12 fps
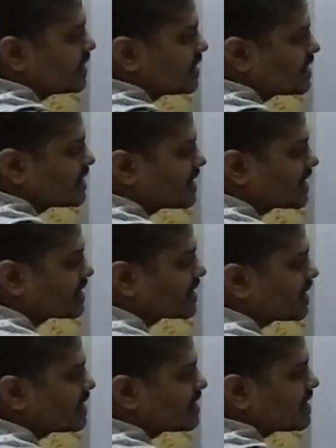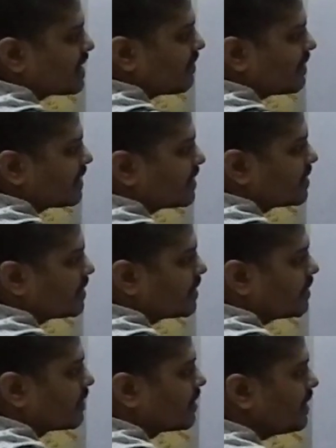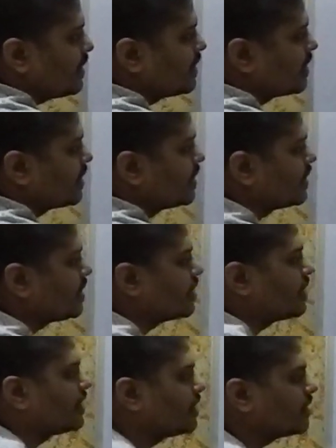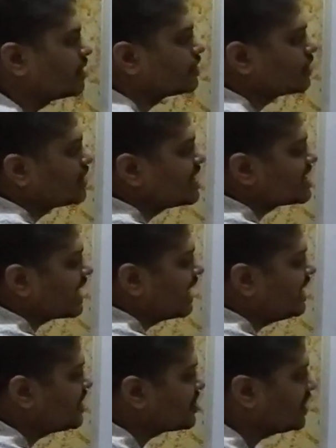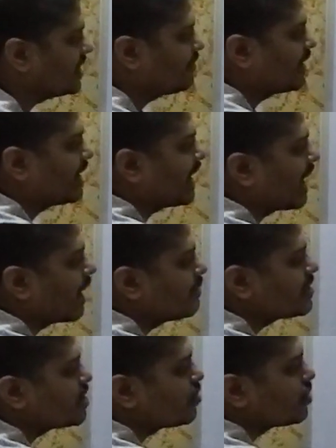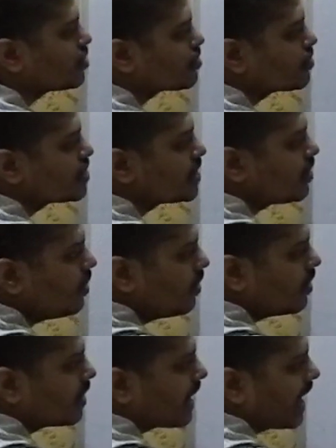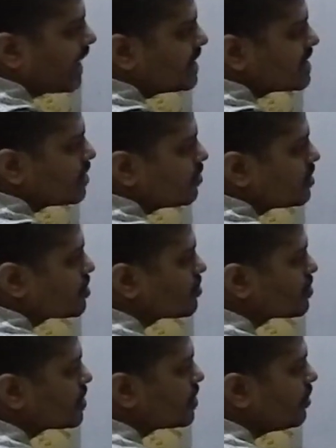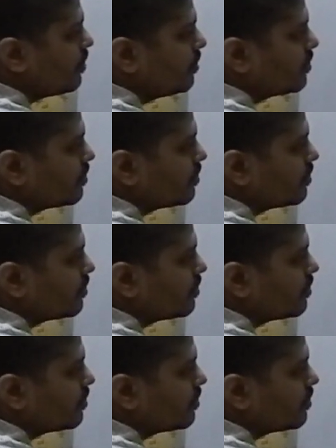sixth and seventh. Okay, so these additional when M is equals to 0 or N is equals to 0.